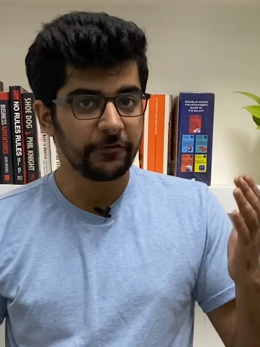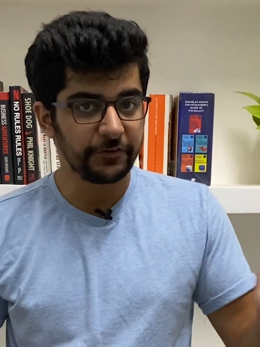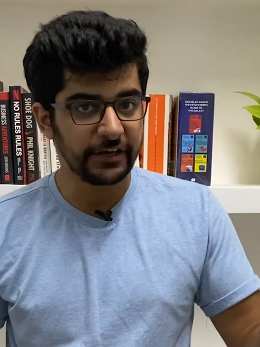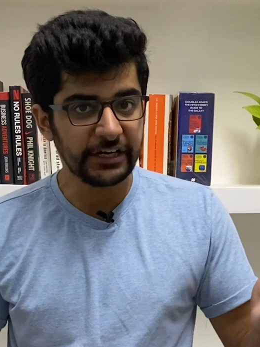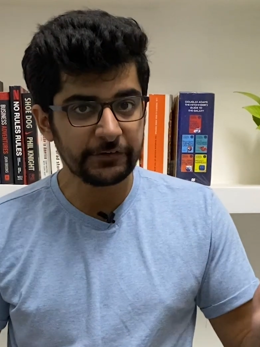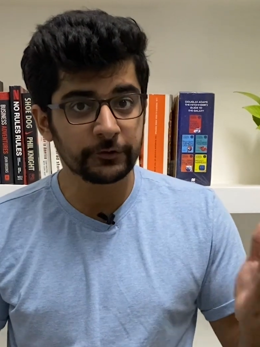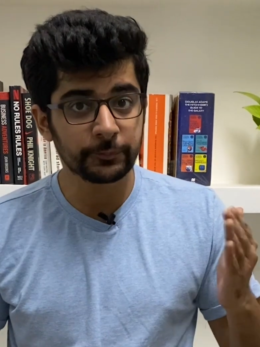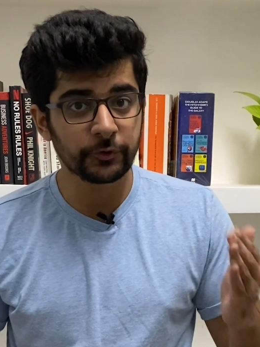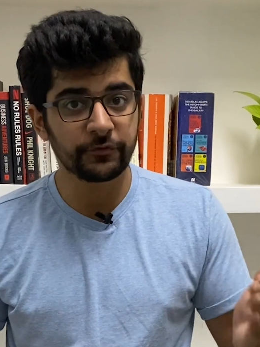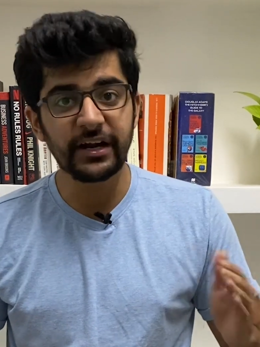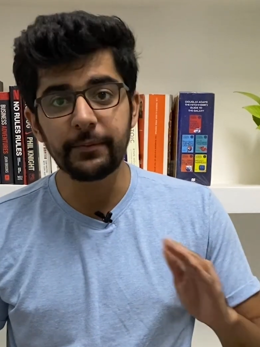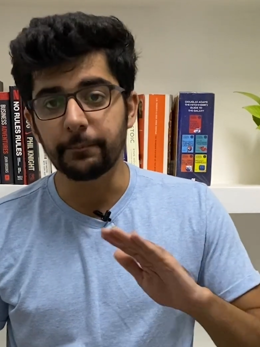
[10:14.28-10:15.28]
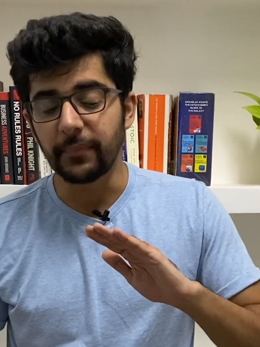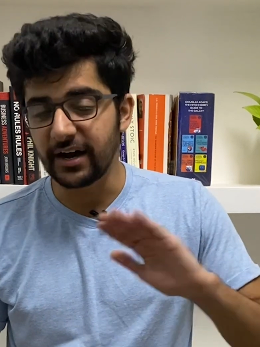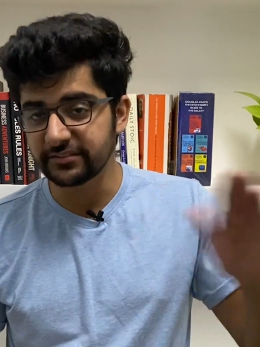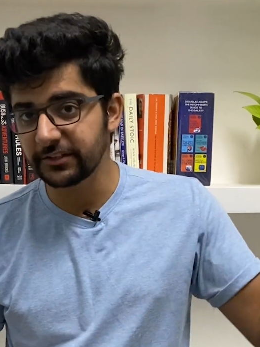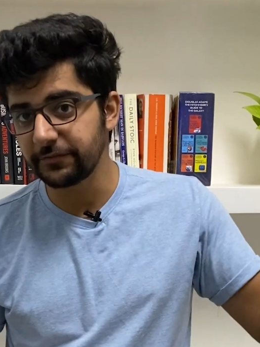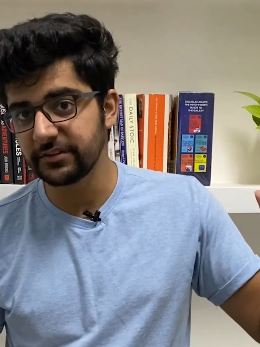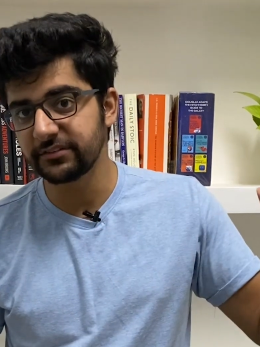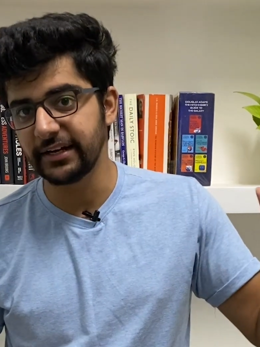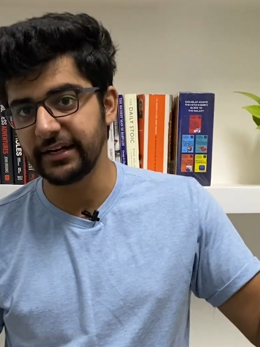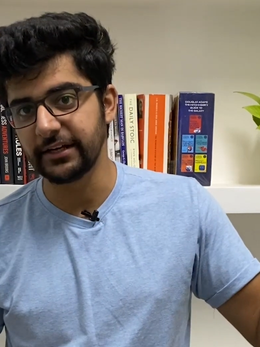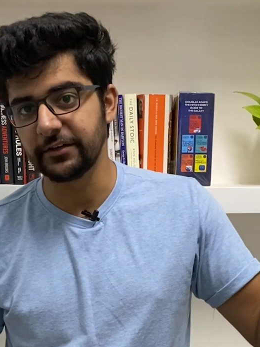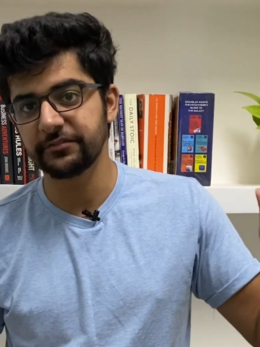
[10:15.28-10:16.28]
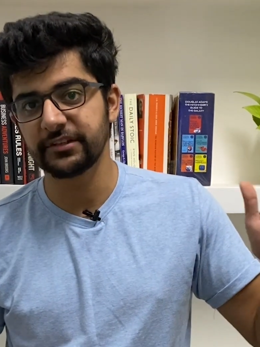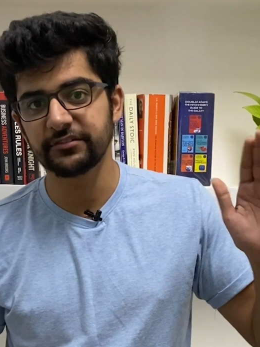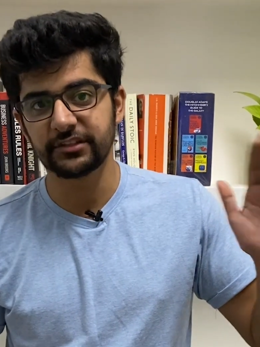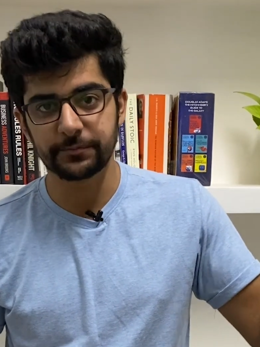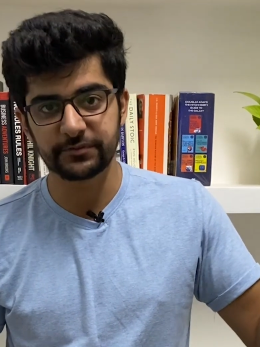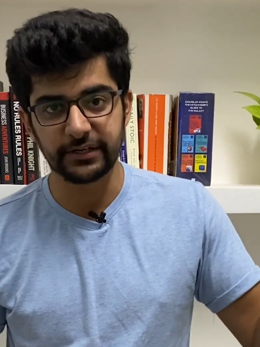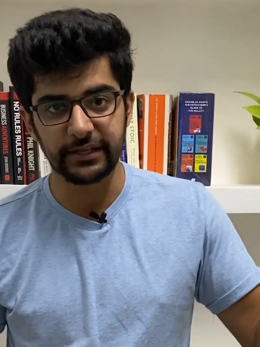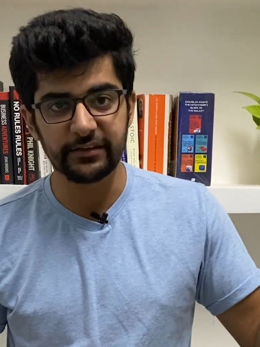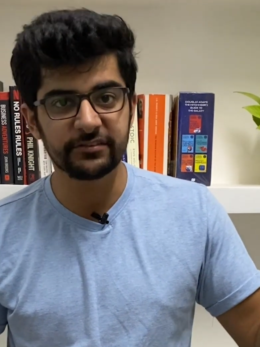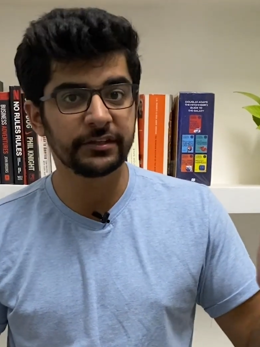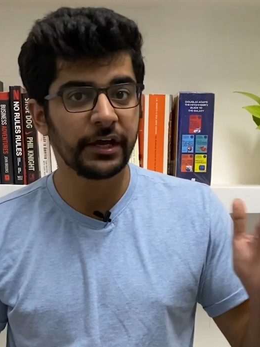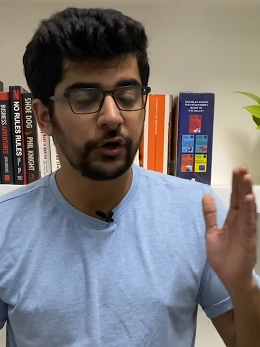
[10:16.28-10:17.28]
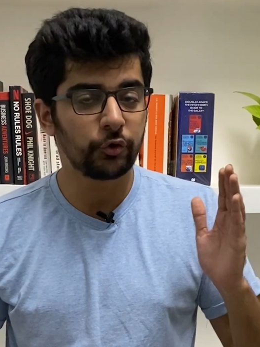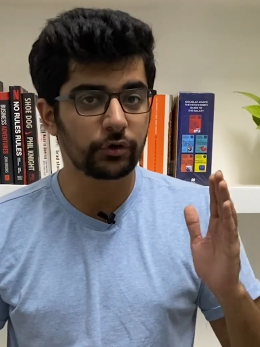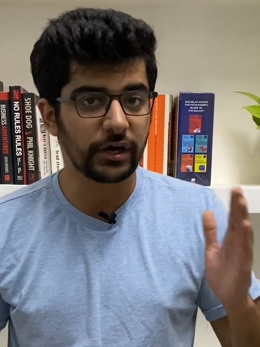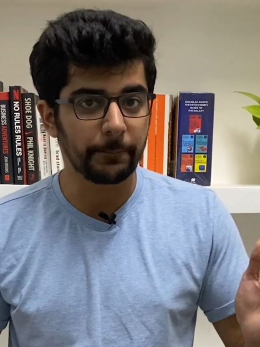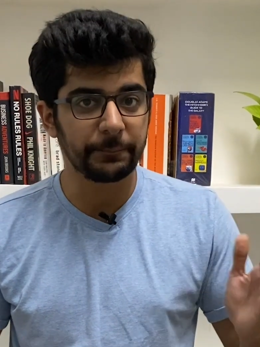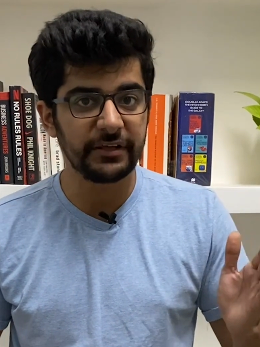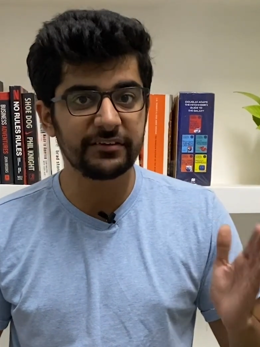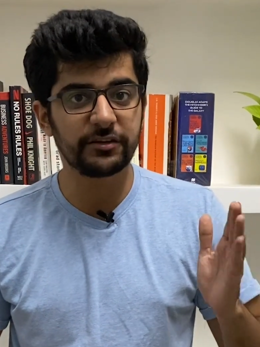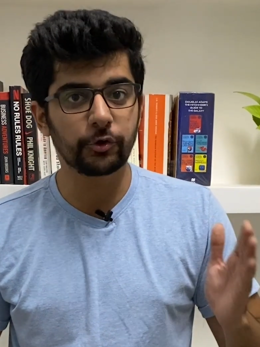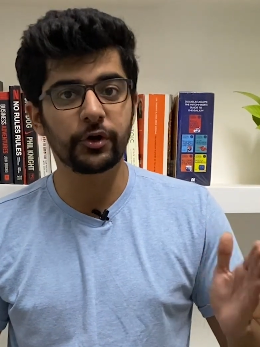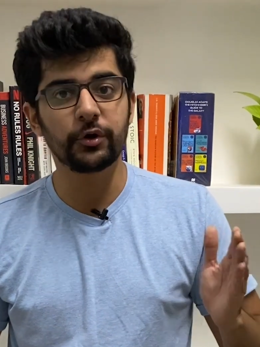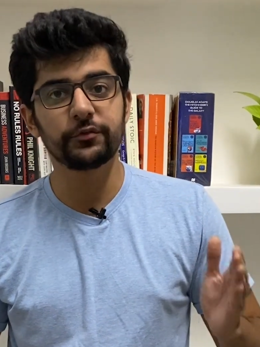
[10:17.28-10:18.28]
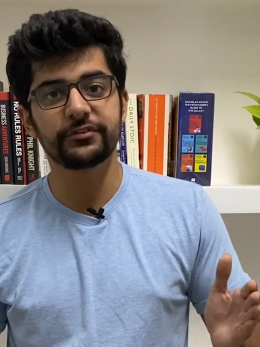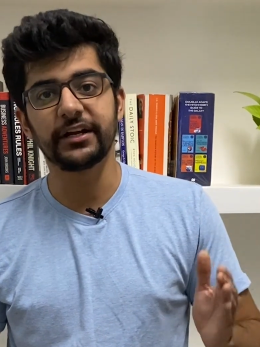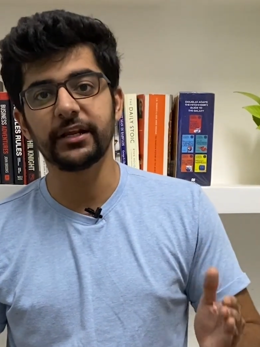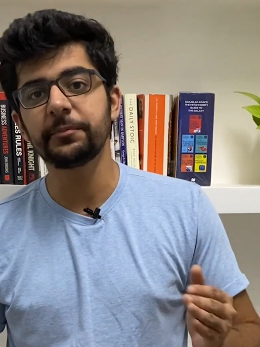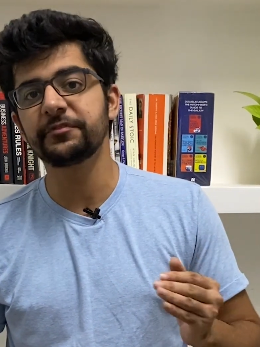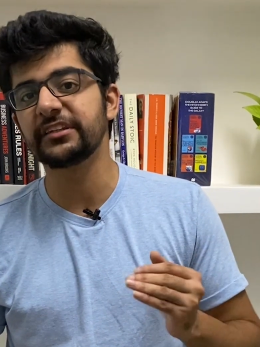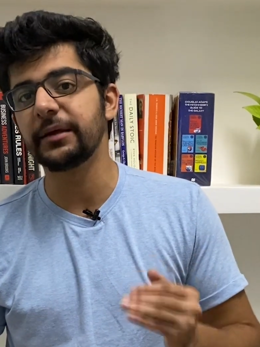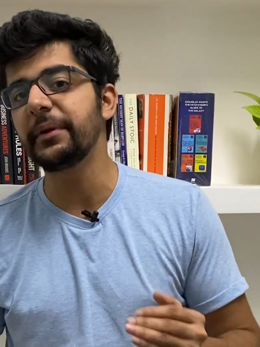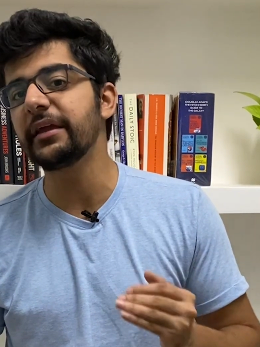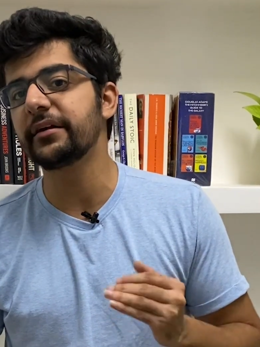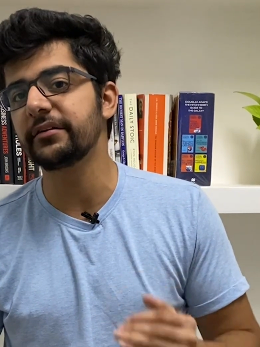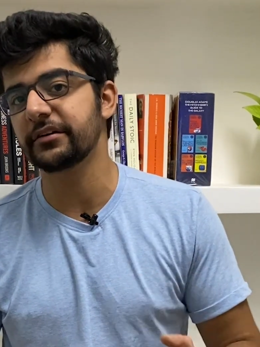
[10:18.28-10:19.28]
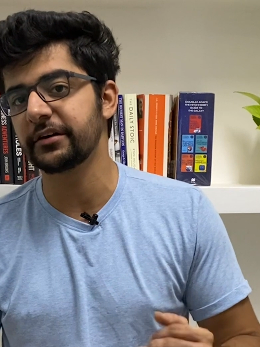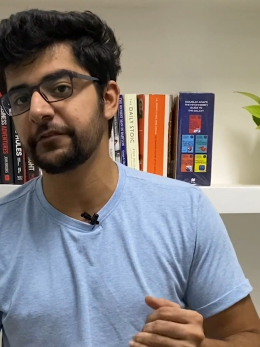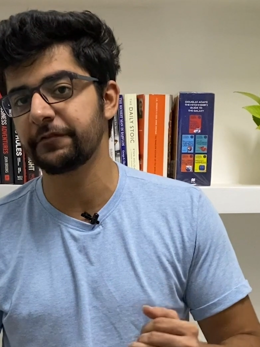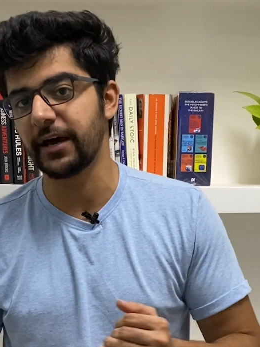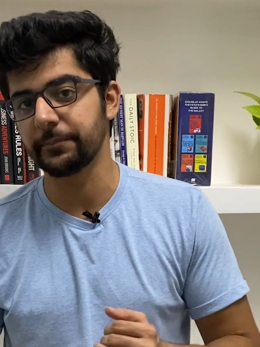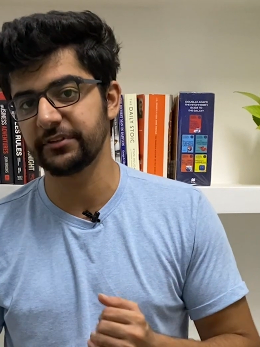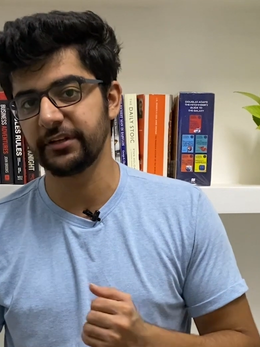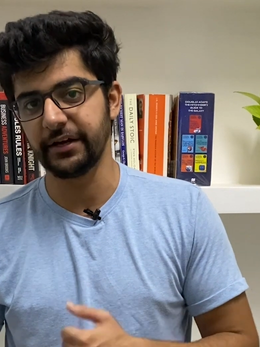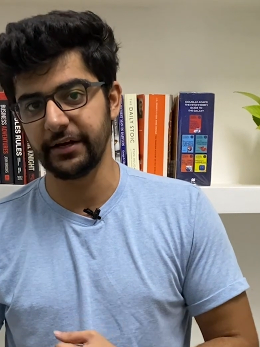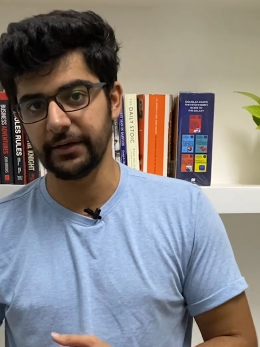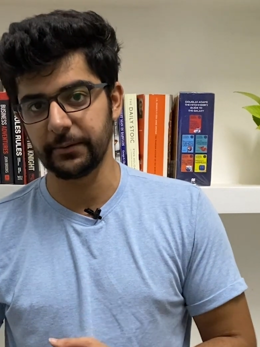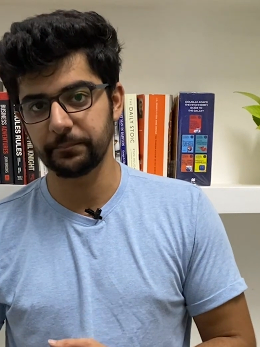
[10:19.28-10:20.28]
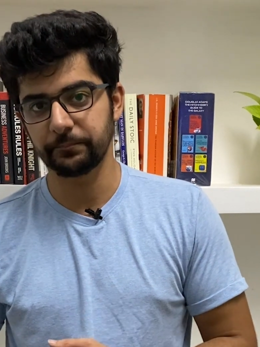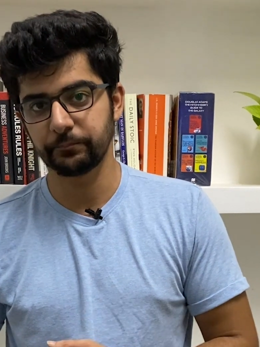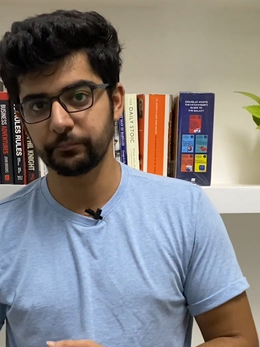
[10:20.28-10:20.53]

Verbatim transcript: where it would provide massive incentives and subsidies to companies looking to set up semiconductor fabs in India.